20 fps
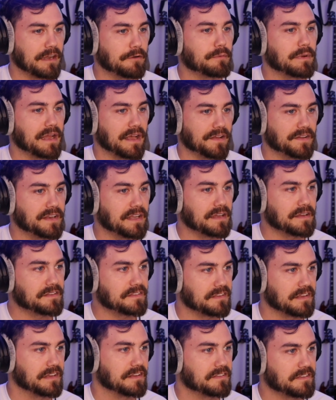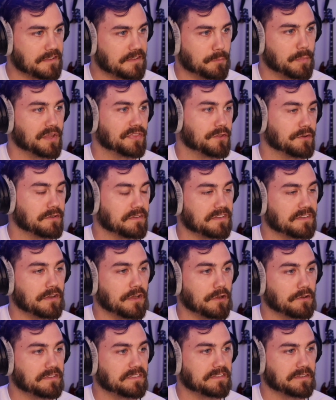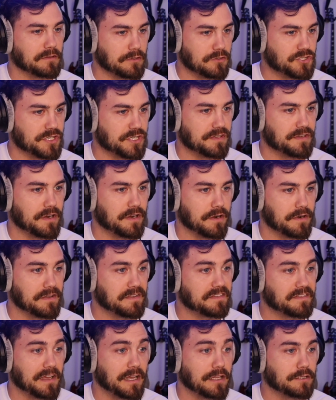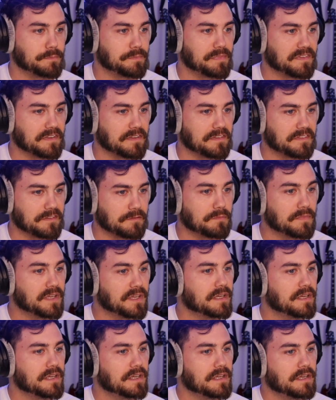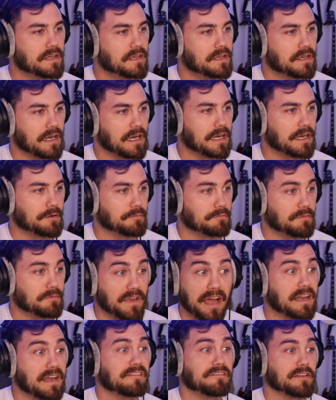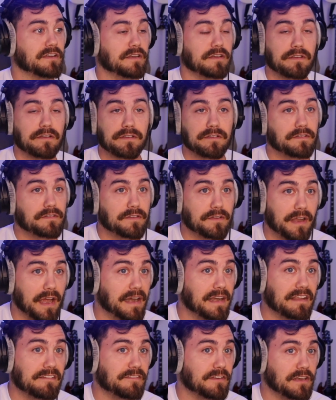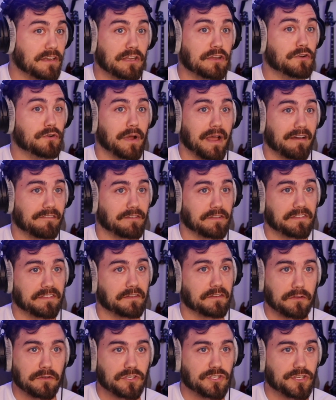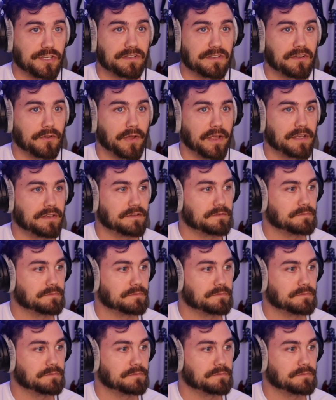a reality exists, but there's no solution to hard solipsism. Not even you have a solution to it.